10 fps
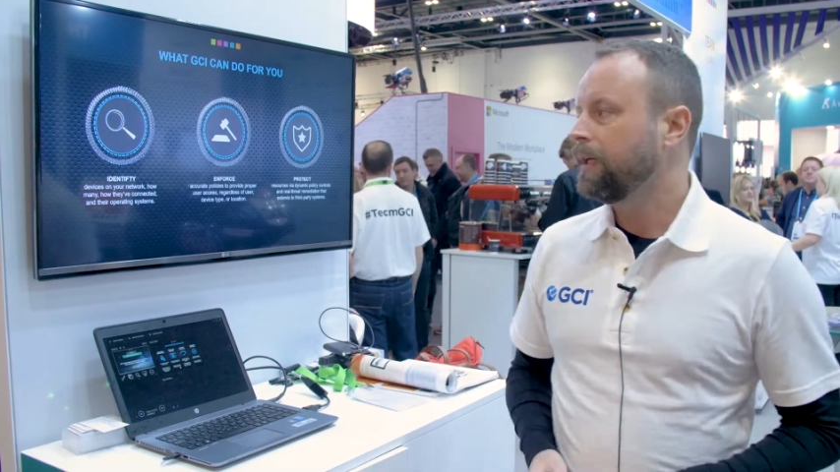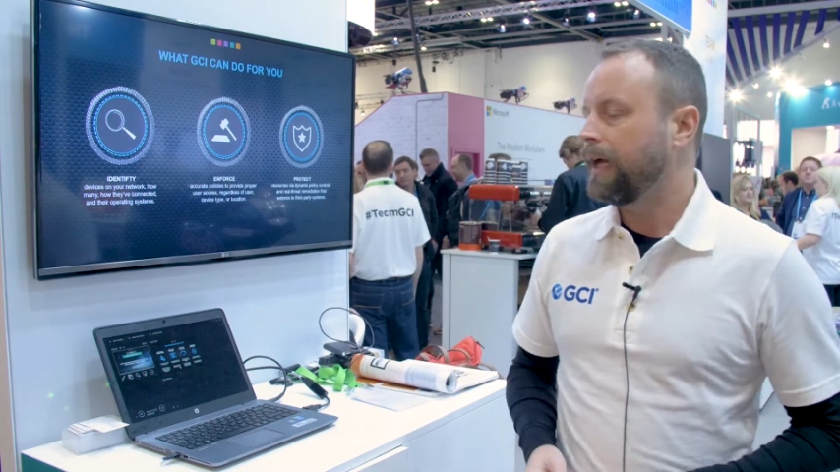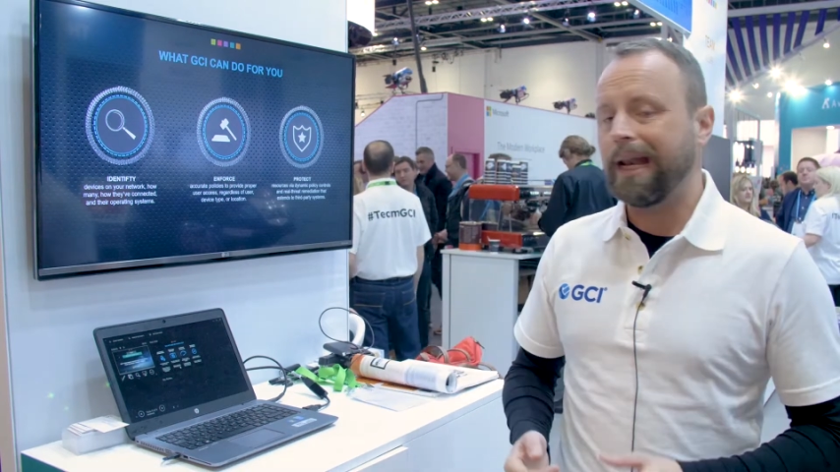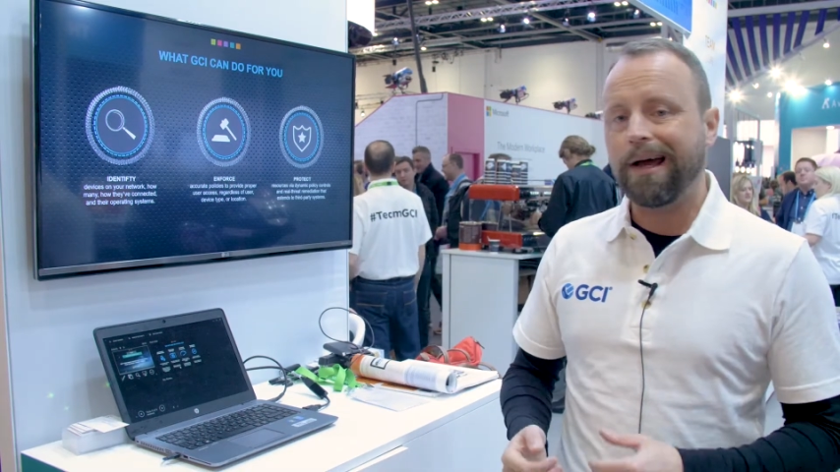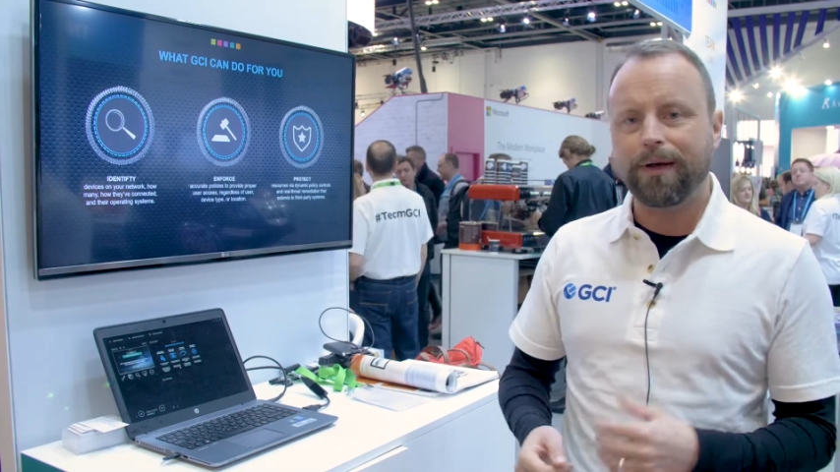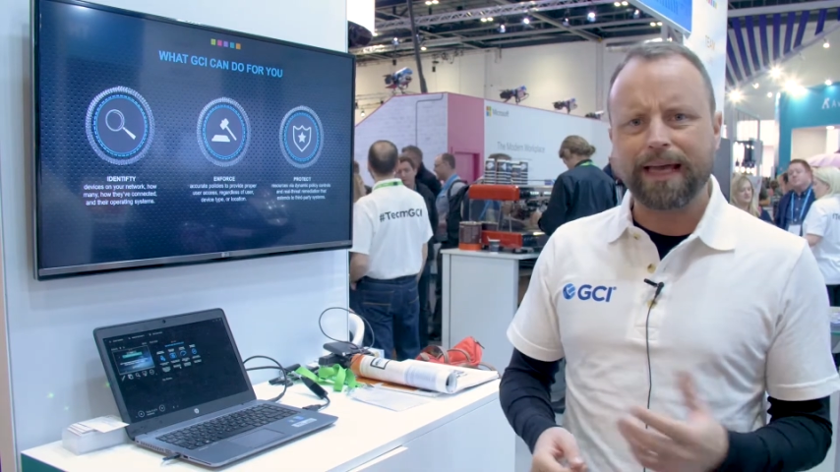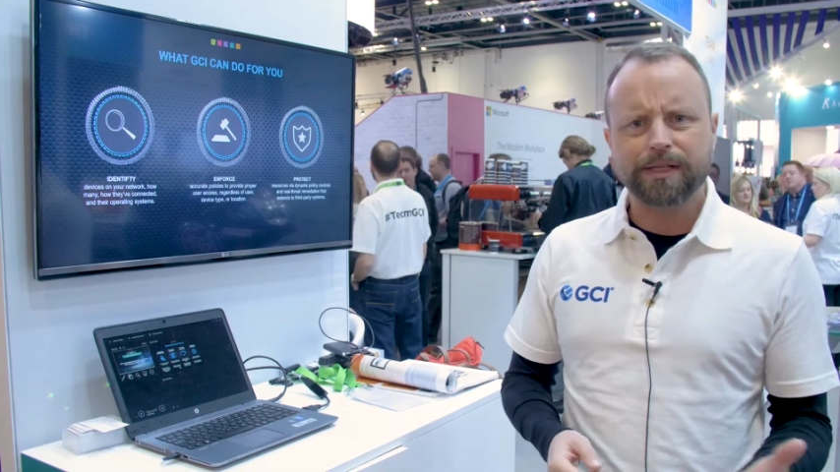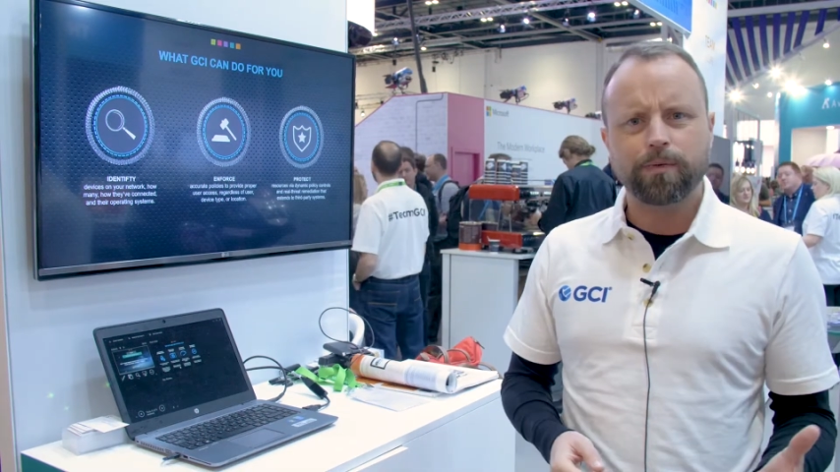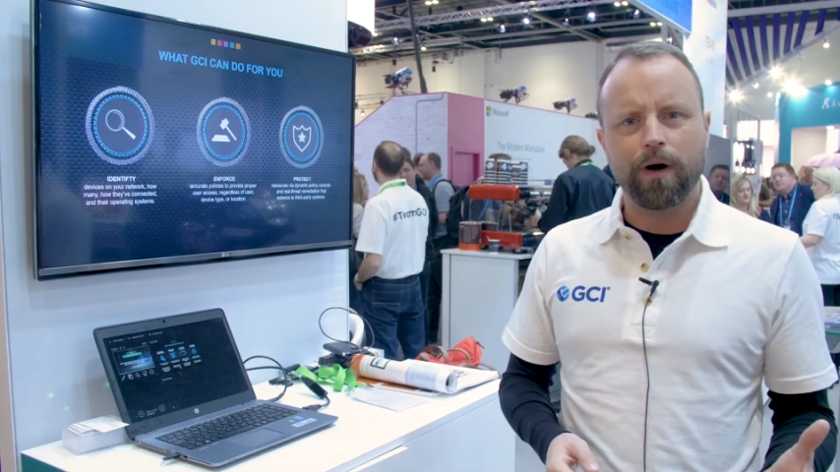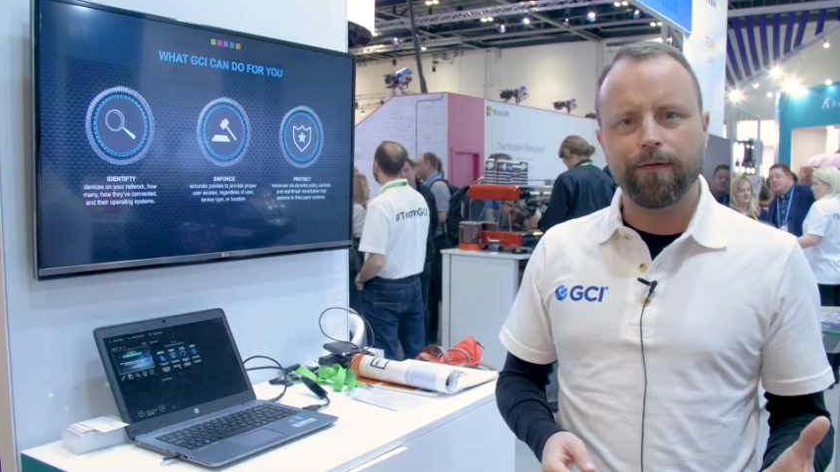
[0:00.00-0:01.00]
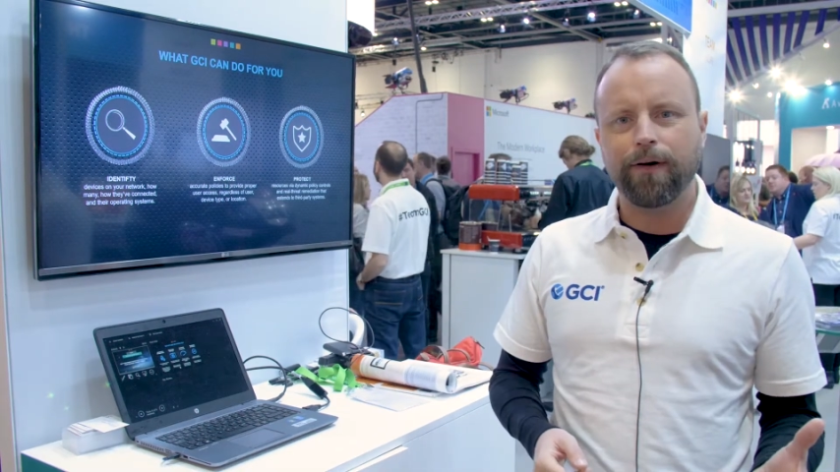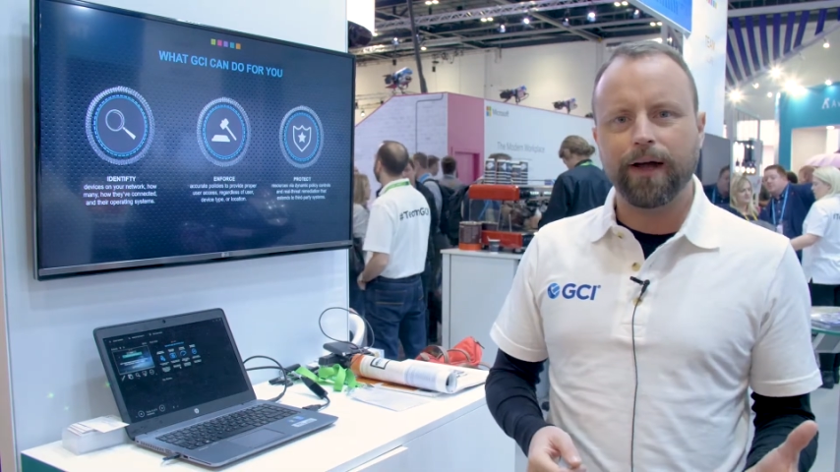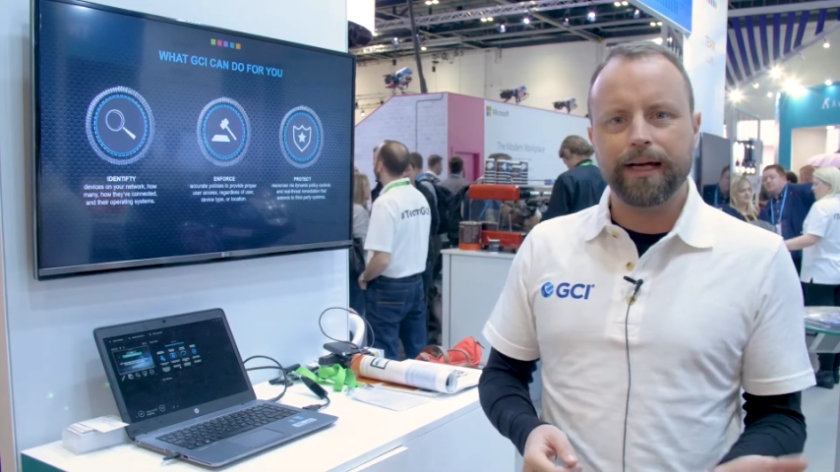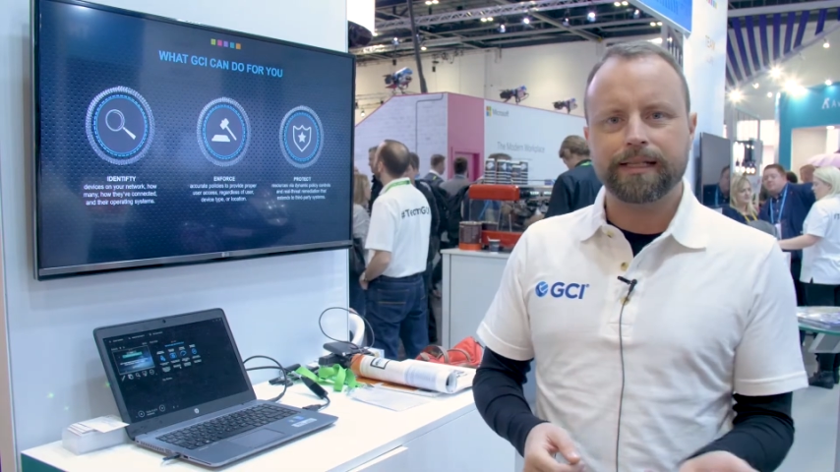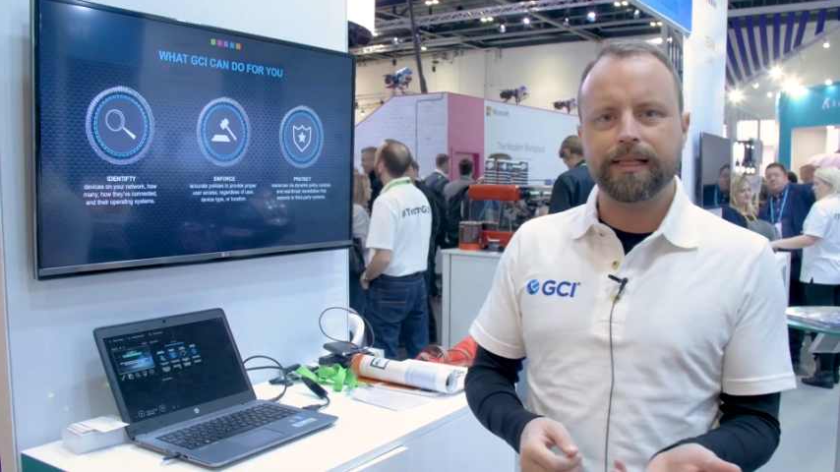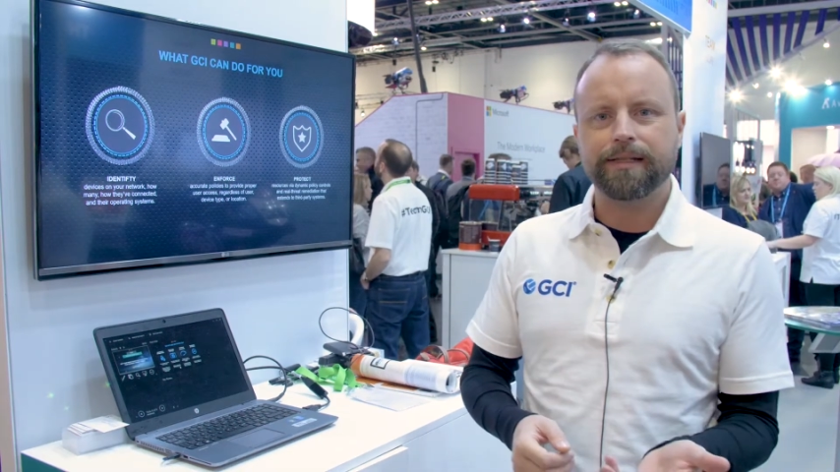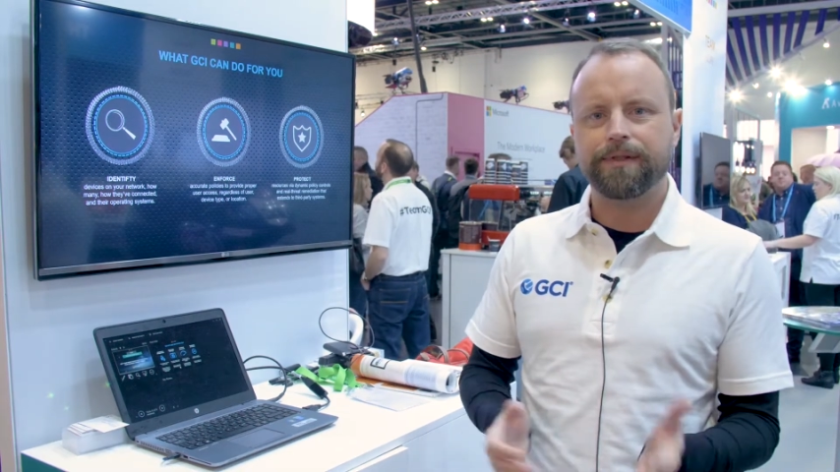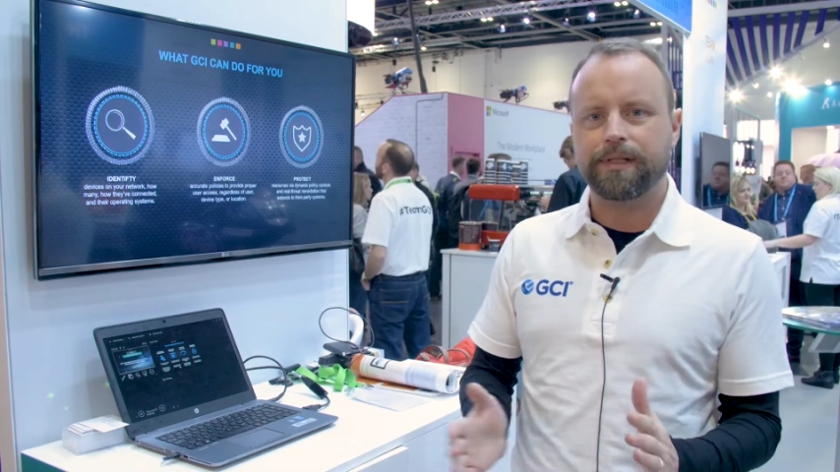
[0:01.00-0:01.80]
Allow guest Wi-Fi access for